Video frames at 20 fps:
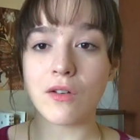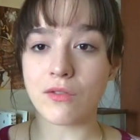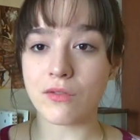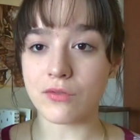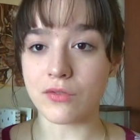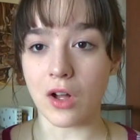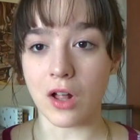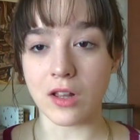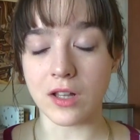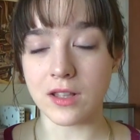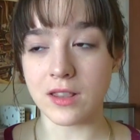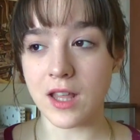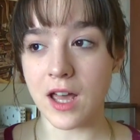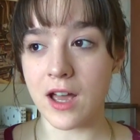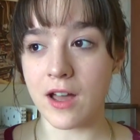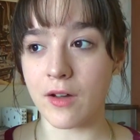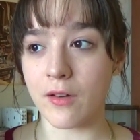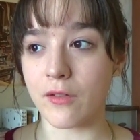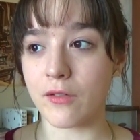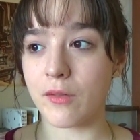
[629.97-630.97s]
fall in
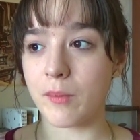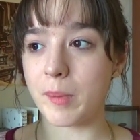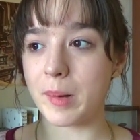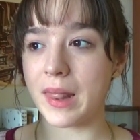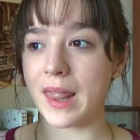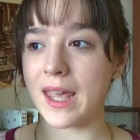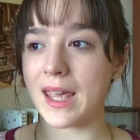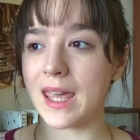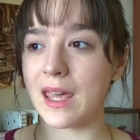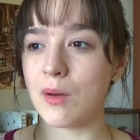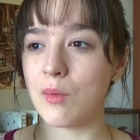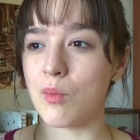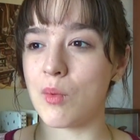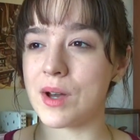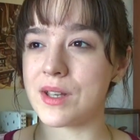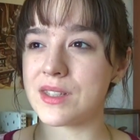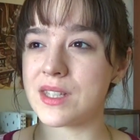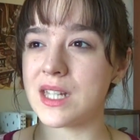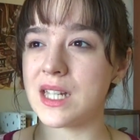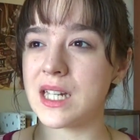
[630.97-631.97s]
love, but like it
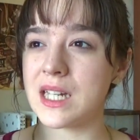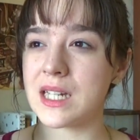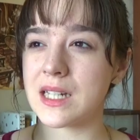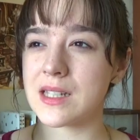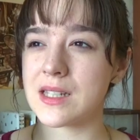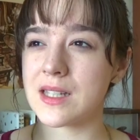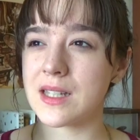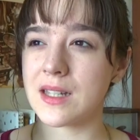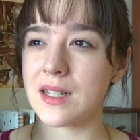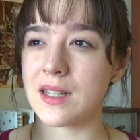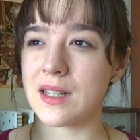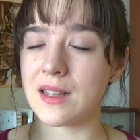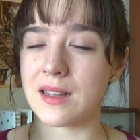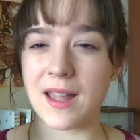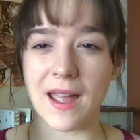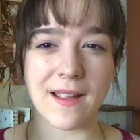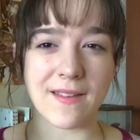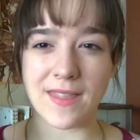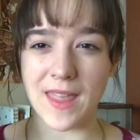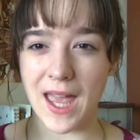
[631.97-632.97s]
wasn't
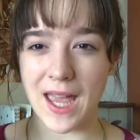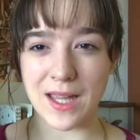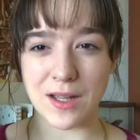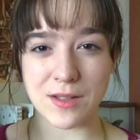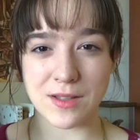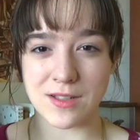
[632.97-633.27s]
like that.